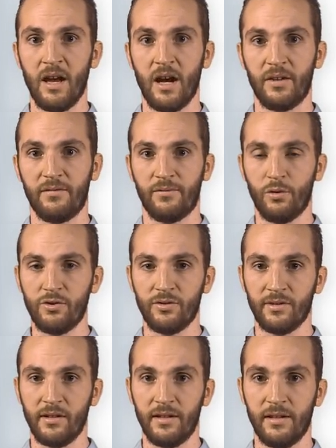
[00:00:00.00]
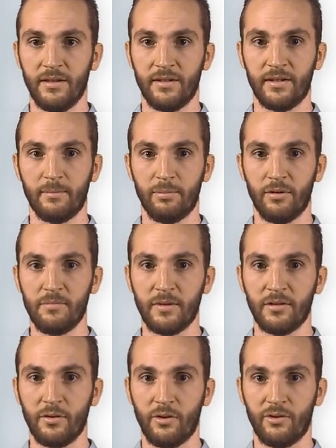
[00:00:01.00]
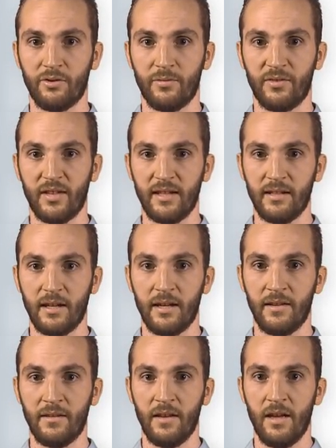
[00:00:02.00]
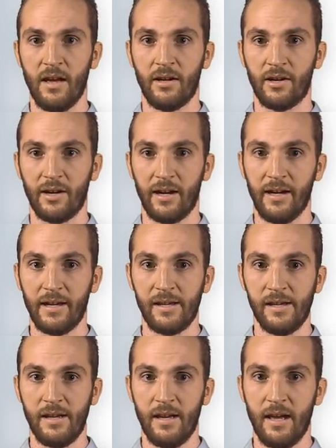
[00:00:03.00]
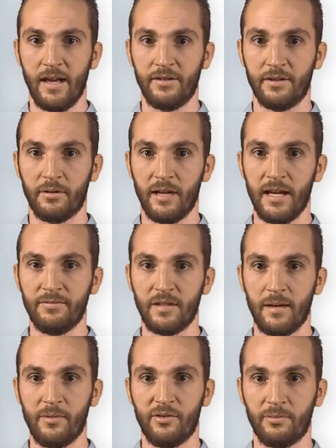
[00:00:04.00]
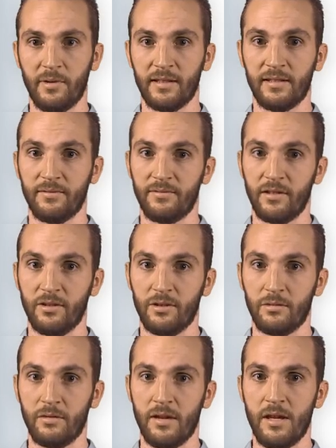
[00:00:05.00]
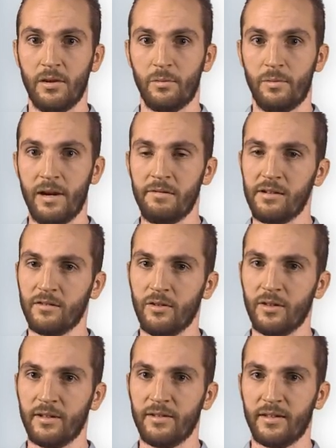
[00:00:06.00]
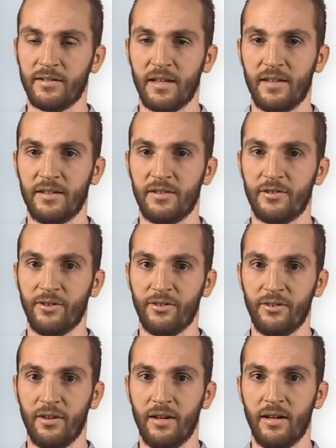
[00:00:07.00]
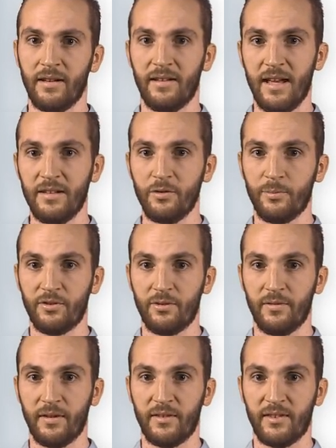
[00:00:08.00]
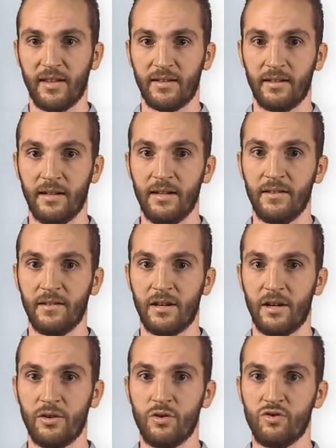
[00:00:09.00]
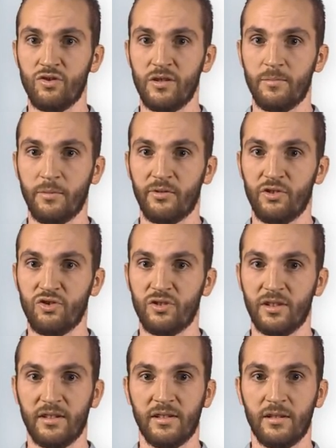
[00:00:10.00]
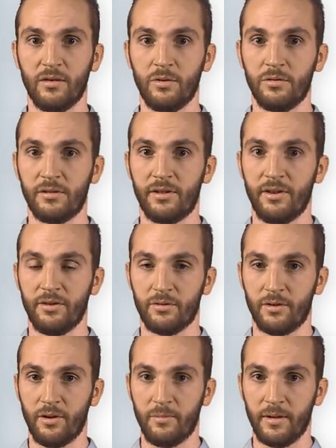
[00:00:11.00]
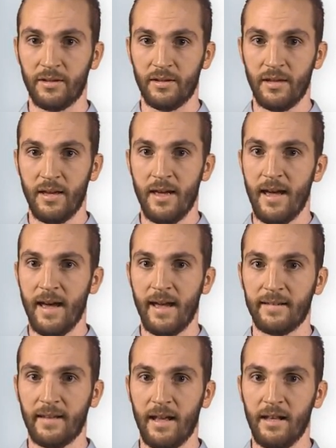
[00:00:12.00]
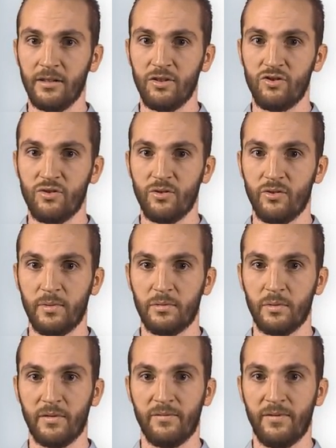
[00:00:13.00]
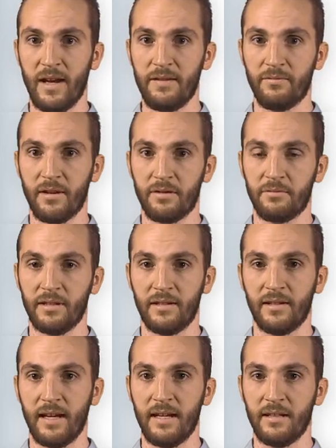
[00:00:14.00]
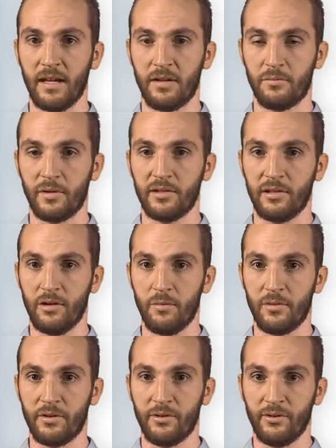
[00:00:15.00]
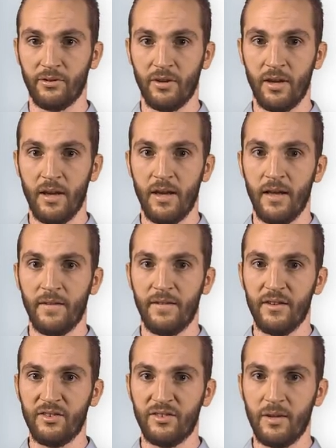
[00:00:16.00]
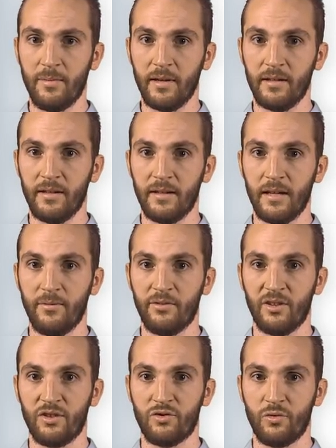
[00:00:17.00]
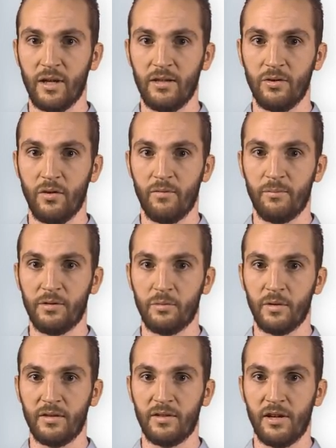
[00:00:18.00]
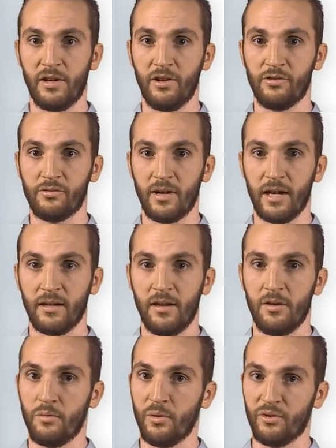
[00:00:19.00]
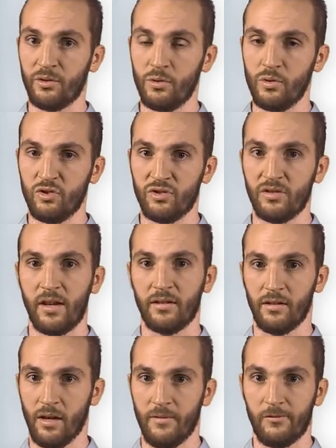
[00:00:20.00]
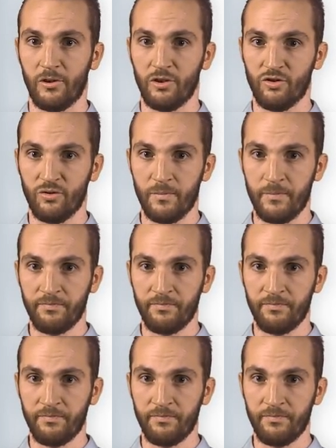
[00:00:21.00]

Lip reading: Unfortunately, the deployment costs of satellites are high and their lifetime is relatively low, rarely longer than 10 years. Land-observing satellites are usually positioned in a low Earth orbit, at altitudes between 500 and 800 kilometers. This typically gives a trade-off between the air drag, resolution, and coverage.